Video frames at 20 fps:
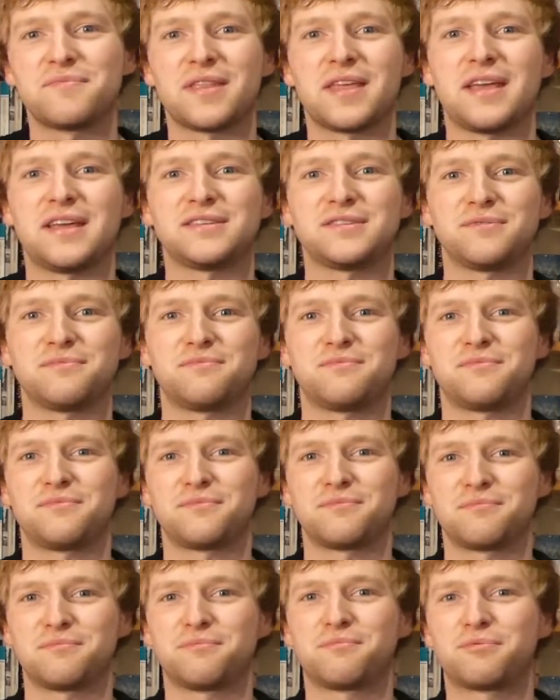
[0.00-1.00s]
is a
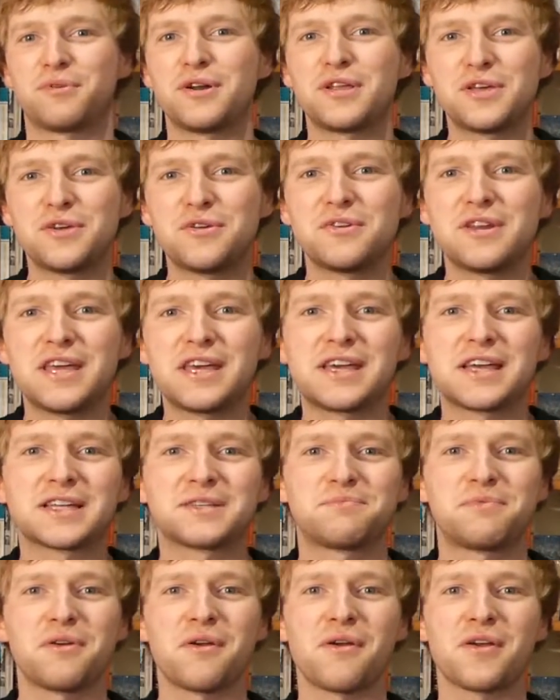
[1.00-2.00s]
pretty unique
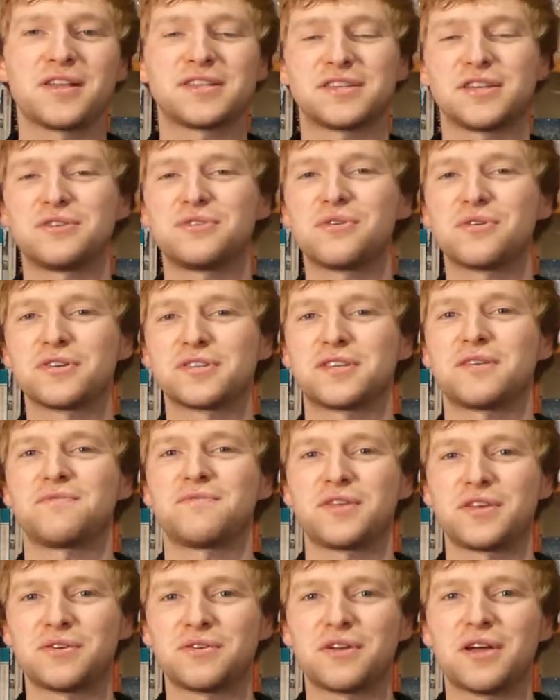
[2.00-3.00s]
experience and not
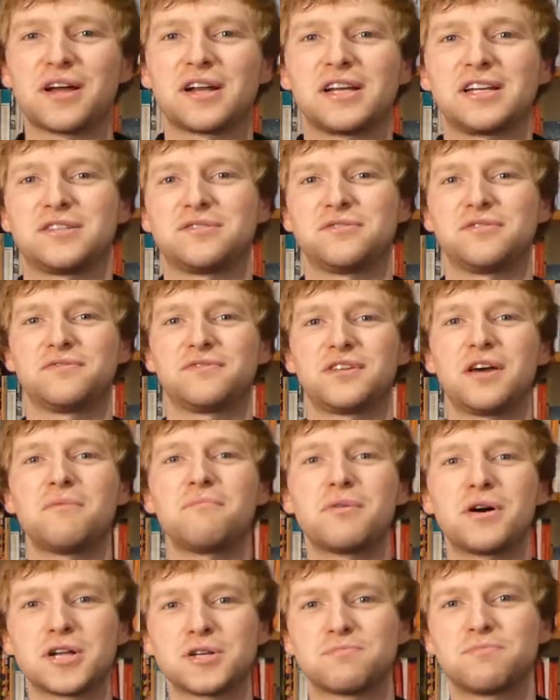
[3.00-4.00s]
something you're likely to have
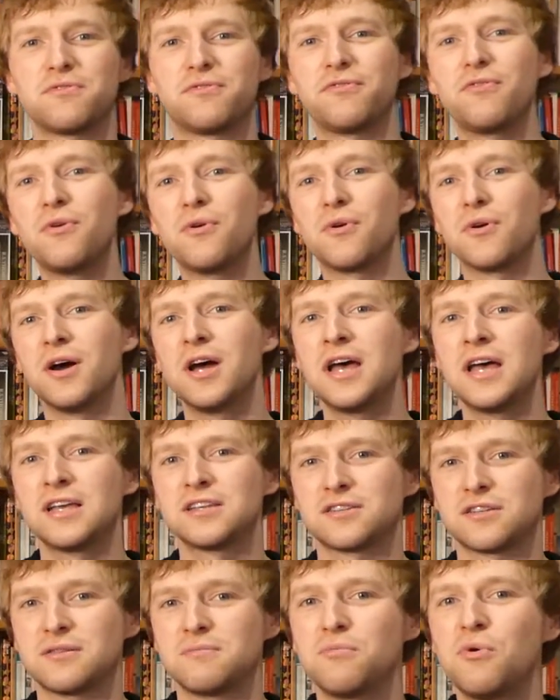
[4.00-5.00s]
done much before.
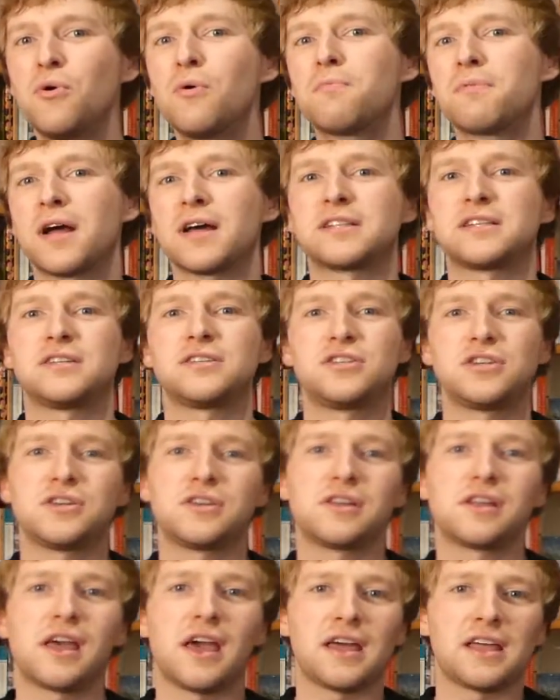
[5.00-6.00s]
So the more practice you
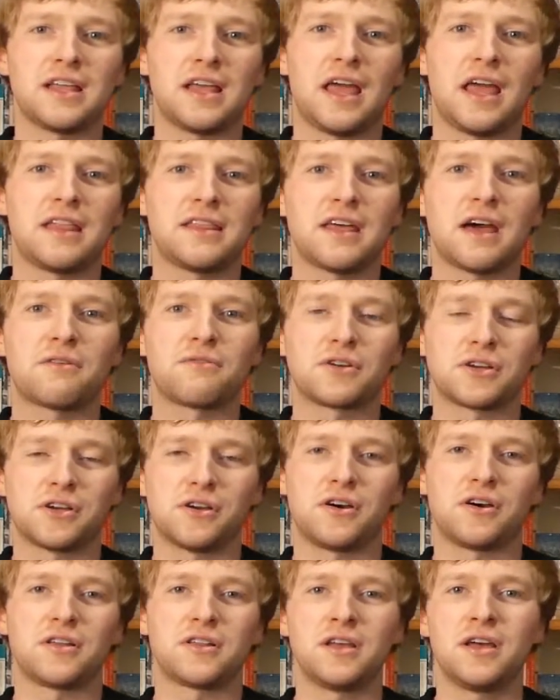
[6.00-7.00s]
can get in that
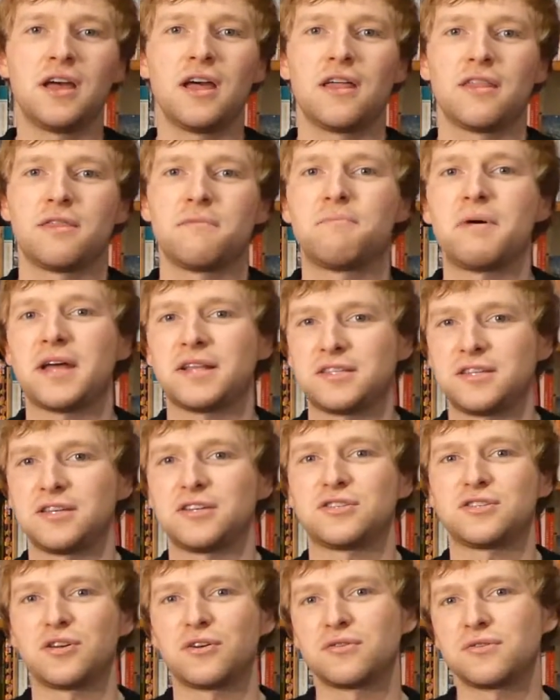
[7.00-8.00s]
regard, the
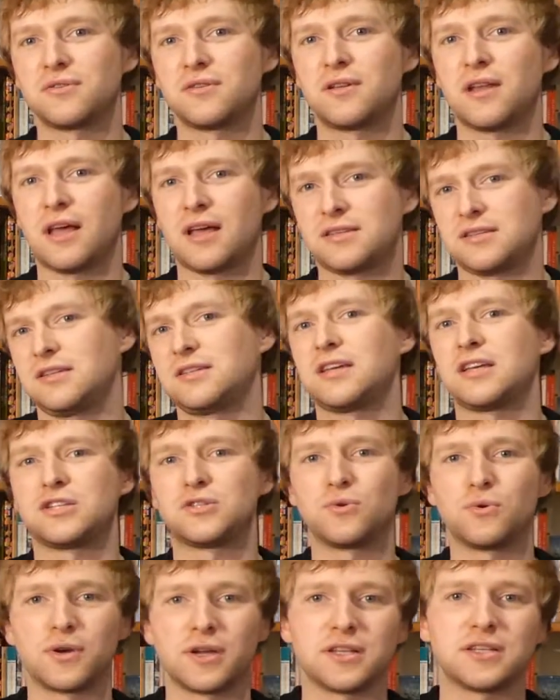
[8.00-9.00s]
better. So, as I say,
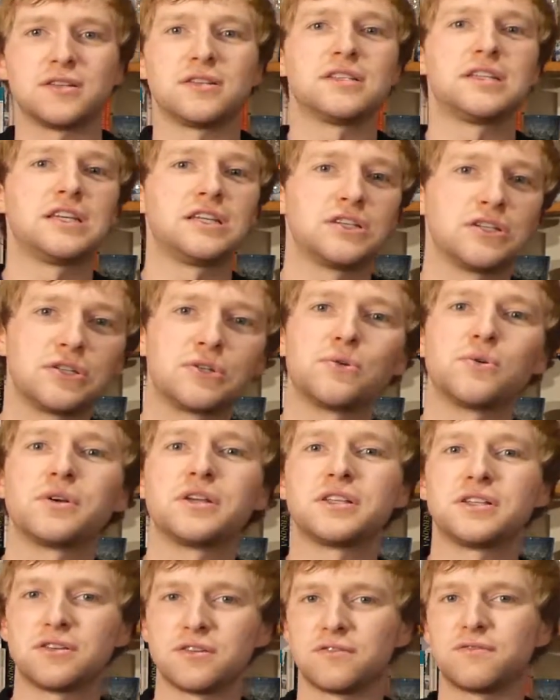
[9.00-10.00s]
talking to your teachers,
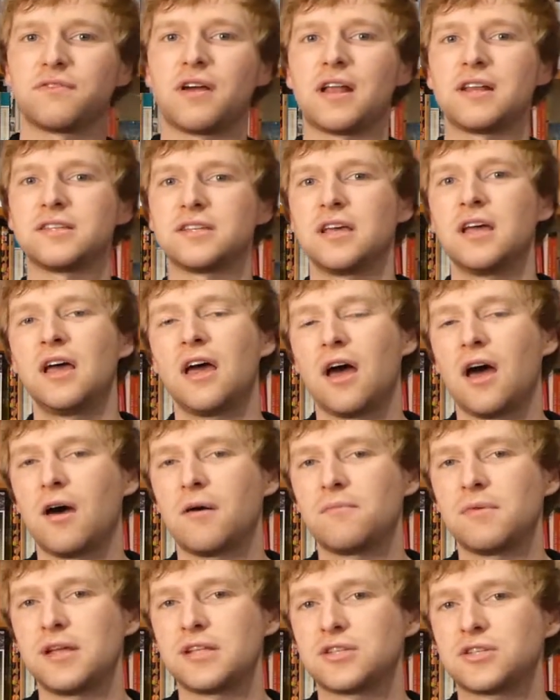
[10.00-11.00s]
talking to your friends,
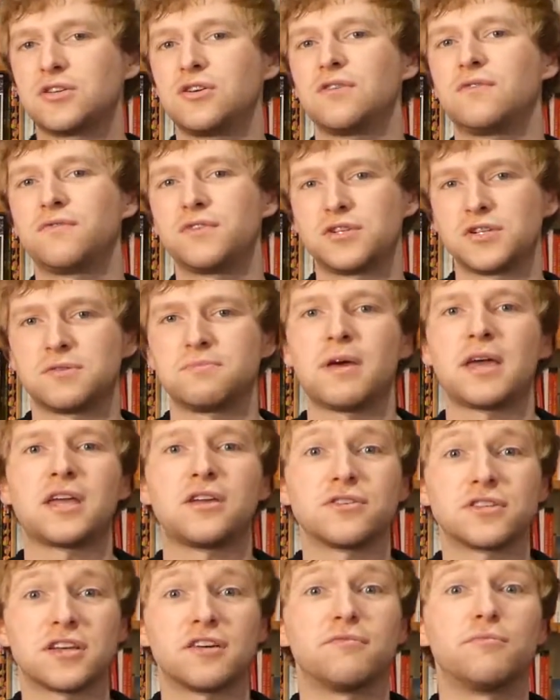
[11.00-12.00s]
it's good for just
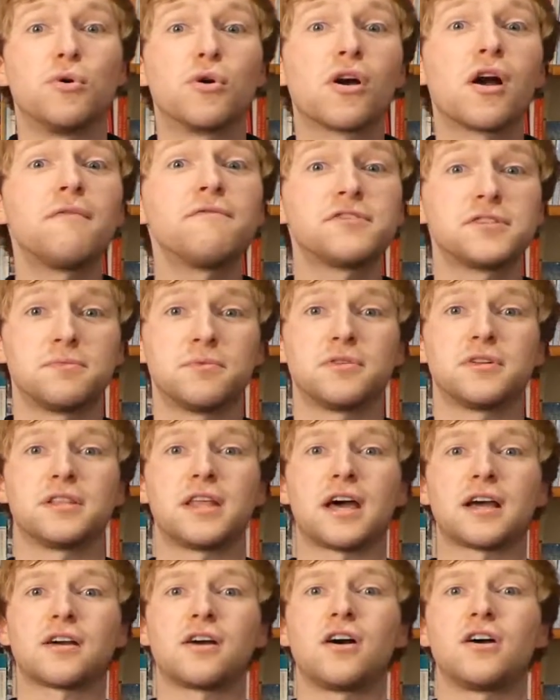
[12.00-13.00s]
making yourself more comfortable in
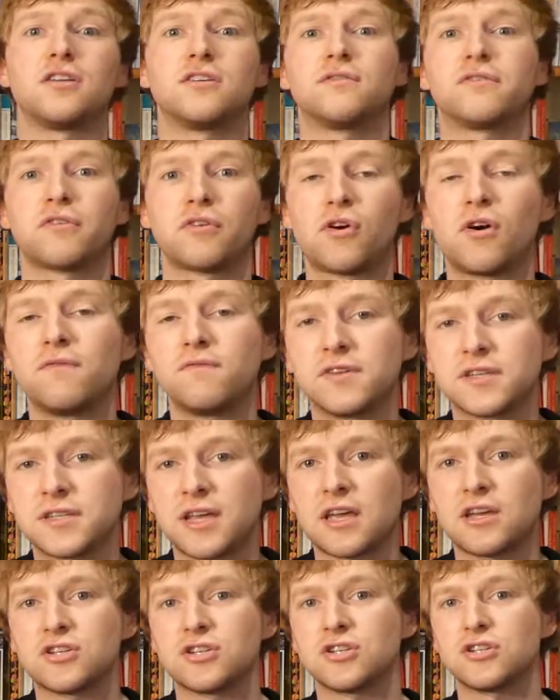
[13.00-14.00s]
that kind of
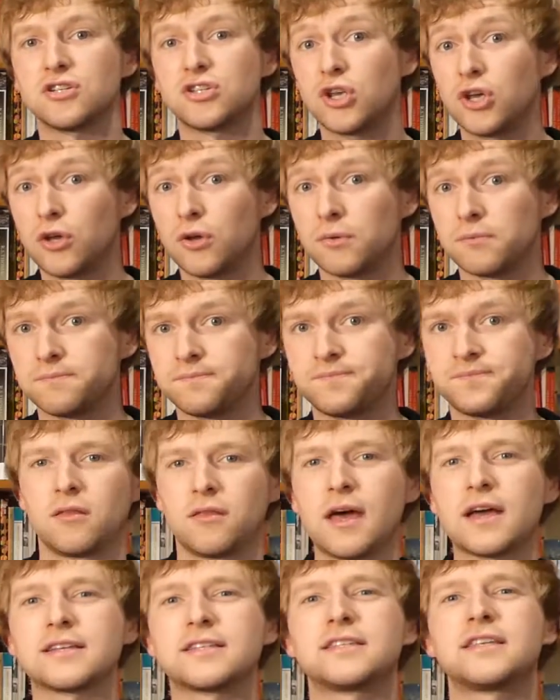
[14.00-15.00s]
conversation too.
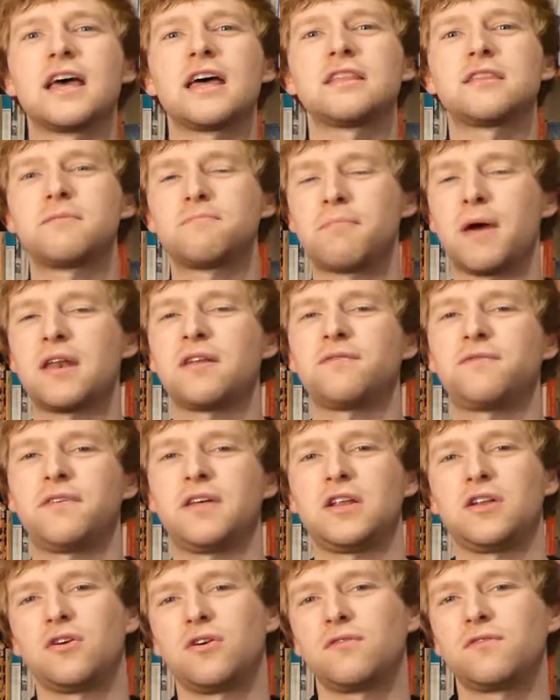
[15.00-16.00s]
That said, the
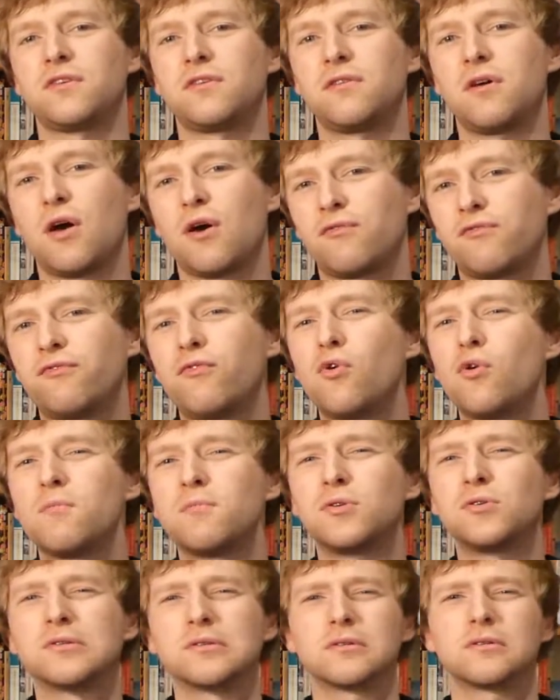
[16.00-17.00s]
benefit of a
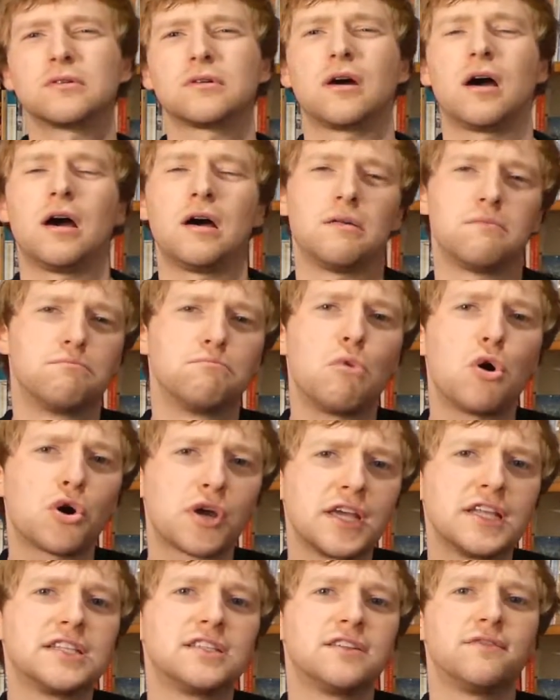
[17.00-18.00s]
formal
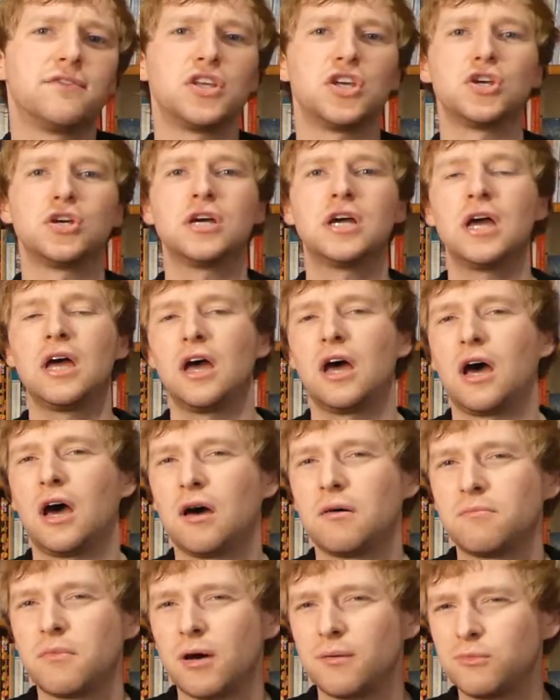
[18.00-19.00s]
mock interview,
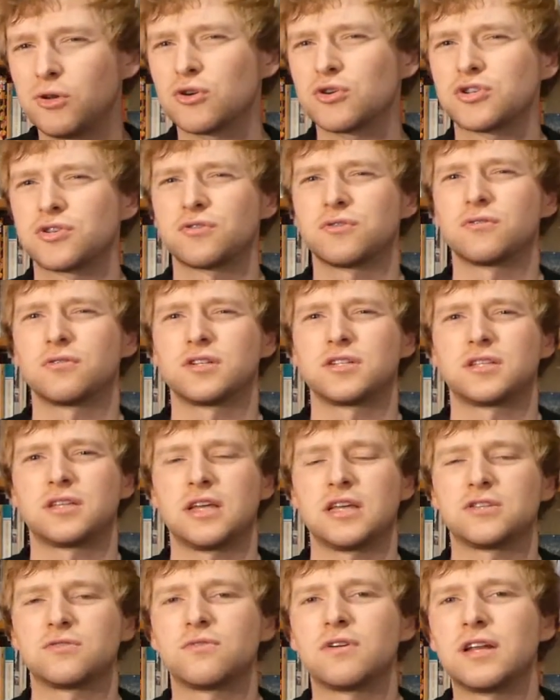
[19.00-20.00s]
I'm not sure
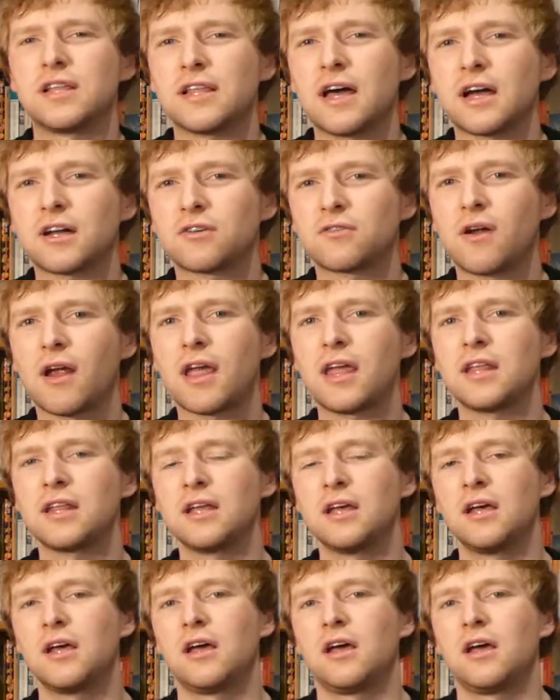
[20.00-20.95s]
is really that great.